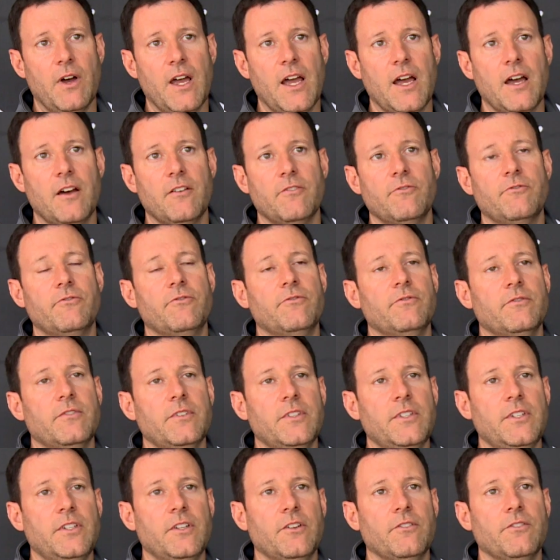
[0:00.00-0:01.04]
have,
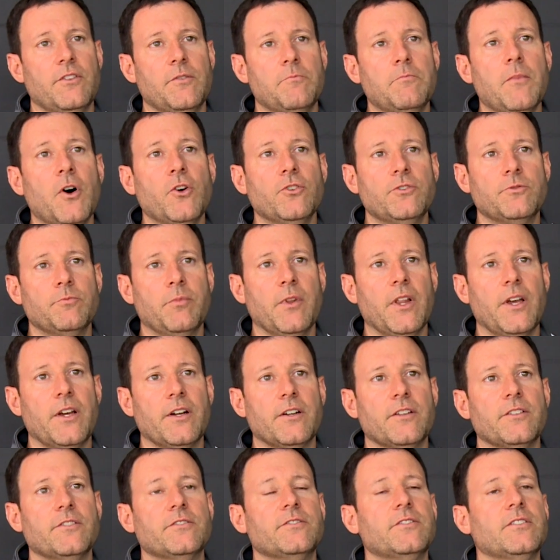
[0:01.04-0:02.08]
the most
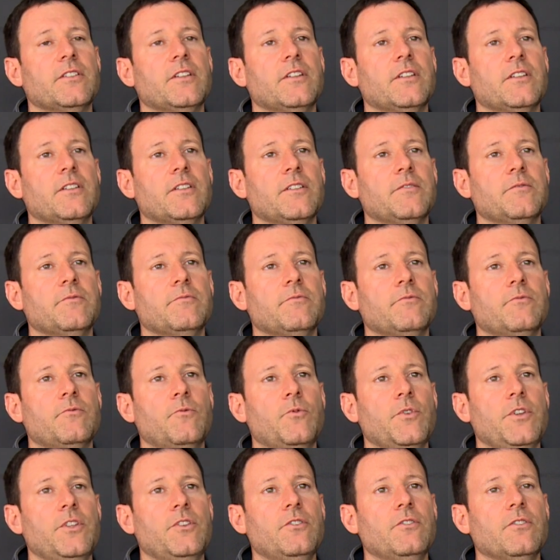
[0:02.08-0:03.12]
players.
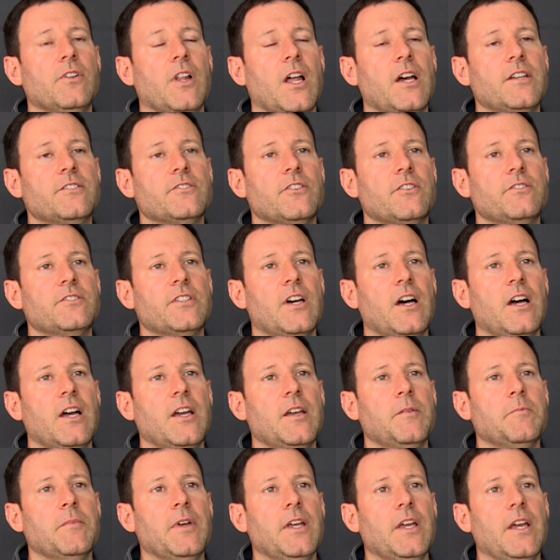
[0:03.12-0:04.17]
We utilize our
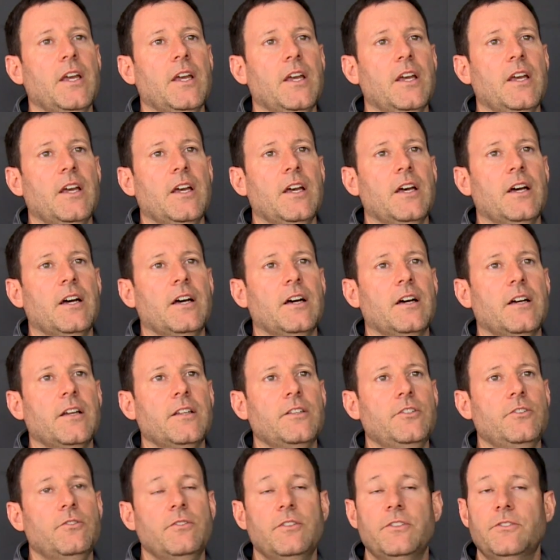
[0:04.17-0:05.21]
time.
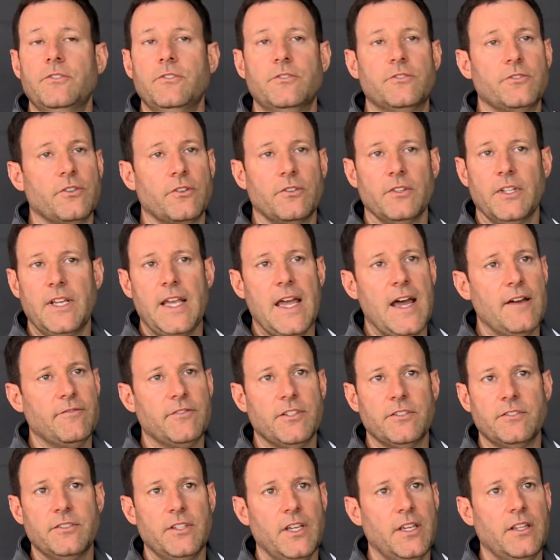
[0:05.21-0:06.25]
You certainly have to
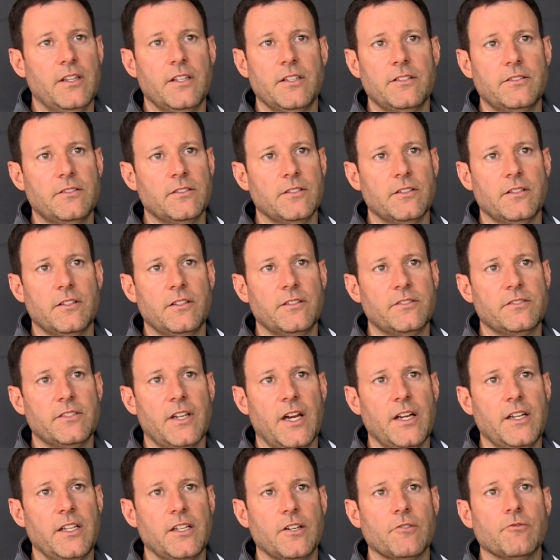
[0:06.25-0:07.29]
say that the
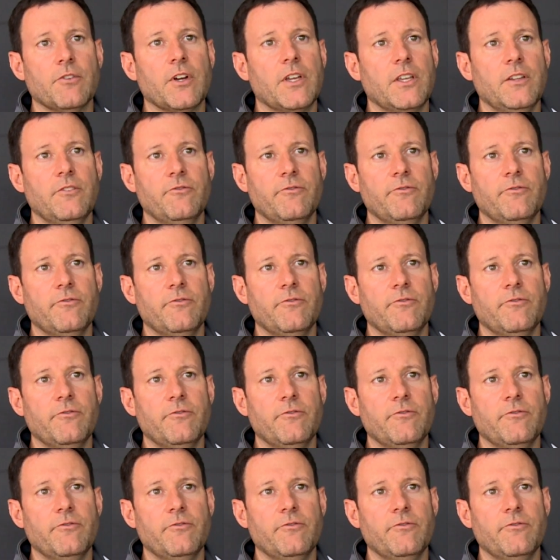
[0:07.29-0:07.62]
signing of Ricky